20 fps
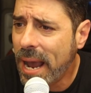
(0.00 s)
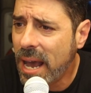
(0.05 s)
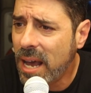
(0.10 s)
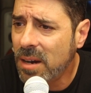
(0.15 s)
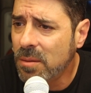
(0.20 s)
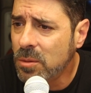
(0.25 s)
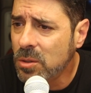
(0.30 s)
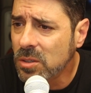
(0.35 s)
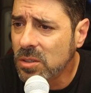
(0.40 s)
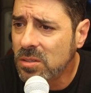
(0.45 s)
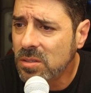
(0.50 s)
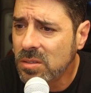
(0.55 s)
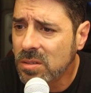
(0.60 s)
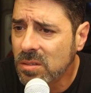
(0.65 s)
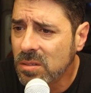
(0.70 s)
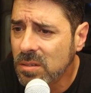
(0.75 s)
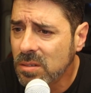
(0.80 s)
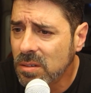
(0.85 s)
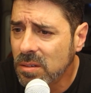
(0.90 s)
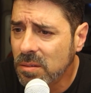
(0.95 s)
animals
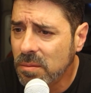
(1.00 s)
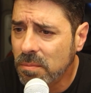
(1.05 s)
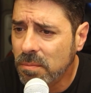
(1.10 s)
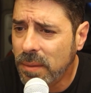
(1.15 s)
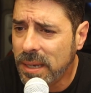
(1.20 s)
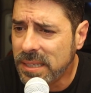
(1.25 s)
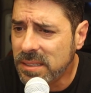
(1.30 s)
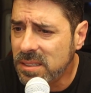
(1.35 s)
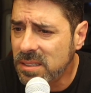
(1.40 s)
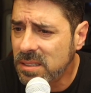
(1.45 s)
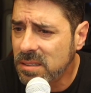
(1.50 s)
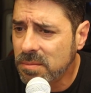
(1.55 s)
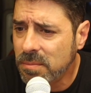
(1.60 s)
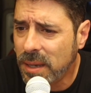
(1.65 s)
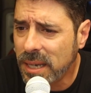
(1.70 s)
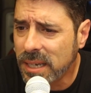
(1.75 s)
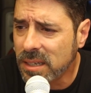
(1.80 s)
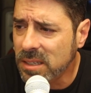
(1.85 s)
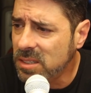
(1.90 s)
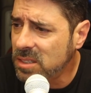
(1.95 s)

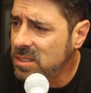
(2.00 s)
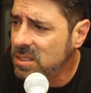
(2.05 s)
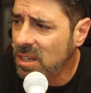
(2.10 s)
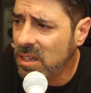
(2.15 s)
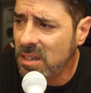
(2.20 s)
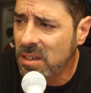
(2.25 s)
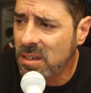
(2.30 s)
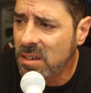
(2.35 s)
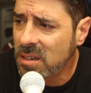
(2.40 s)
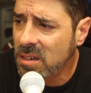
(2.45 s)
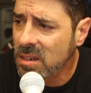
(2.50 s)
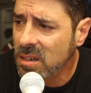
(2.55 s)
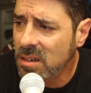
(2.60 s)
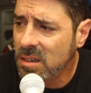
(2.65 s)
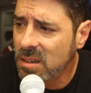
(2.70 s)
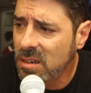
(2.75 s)
make a sudden